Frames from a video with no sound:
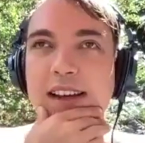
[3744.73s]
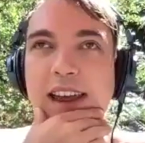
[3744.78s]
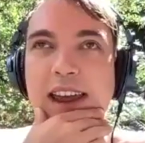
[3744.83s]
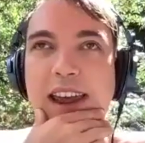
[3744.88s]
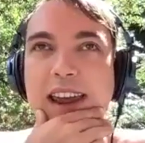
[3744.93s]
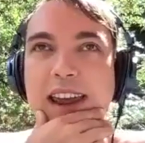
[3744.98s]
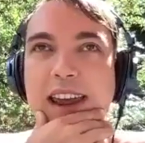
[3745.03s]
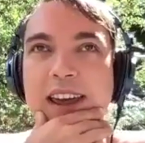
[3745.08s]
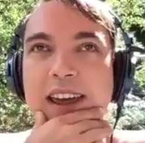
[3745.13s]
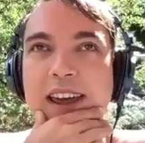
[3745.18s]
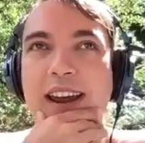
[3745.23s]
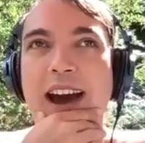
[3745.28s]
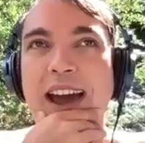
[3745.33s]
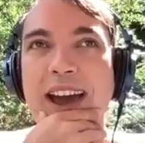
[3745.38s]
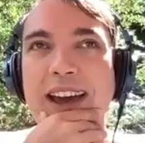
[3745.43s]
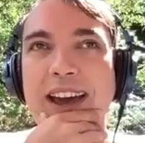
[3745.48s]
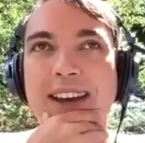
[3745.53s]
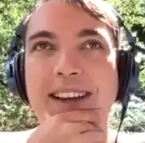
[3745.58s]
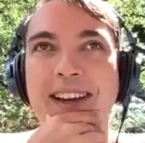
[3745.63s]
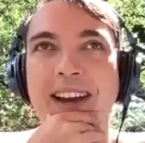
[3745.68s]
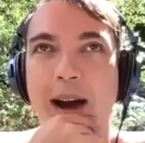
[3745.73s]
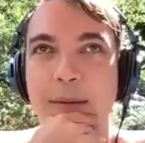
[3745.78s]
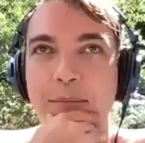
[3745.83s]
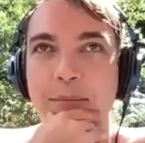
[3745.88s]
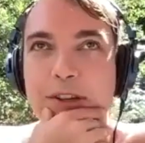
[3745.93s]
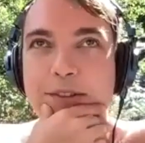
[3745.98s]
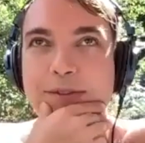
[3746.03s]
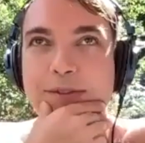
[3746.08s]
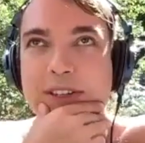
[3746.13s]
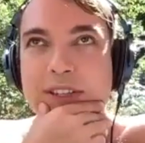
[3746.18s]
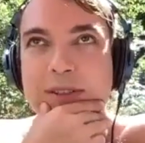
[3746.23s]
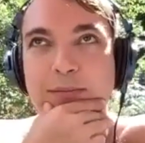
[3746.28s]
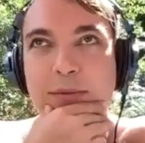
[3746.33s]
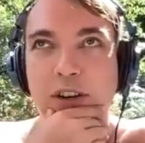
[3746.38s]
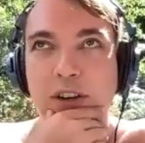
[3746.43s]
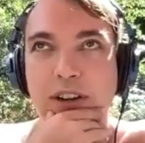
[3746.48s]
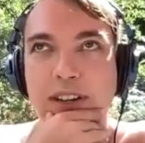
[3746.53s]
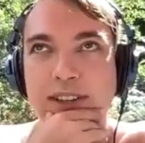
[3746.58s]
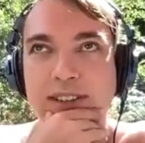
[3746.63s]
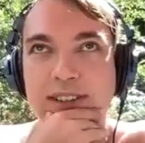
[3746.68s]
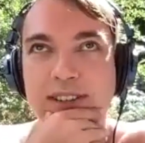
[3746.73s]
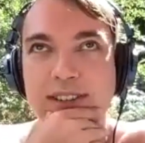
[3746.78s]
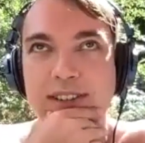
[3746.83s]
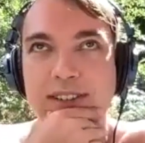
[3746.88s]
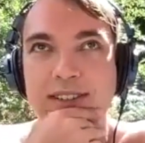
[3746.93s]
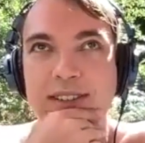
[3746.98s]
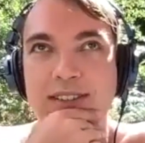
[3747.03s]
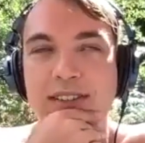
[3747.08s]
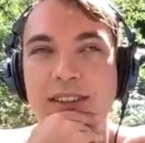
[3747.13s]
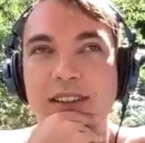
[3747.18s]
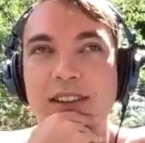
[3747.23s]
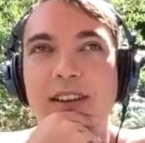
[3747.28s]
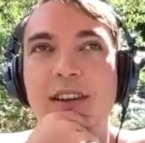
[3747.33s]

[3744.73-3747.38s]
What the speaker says: And I had a couple of experiences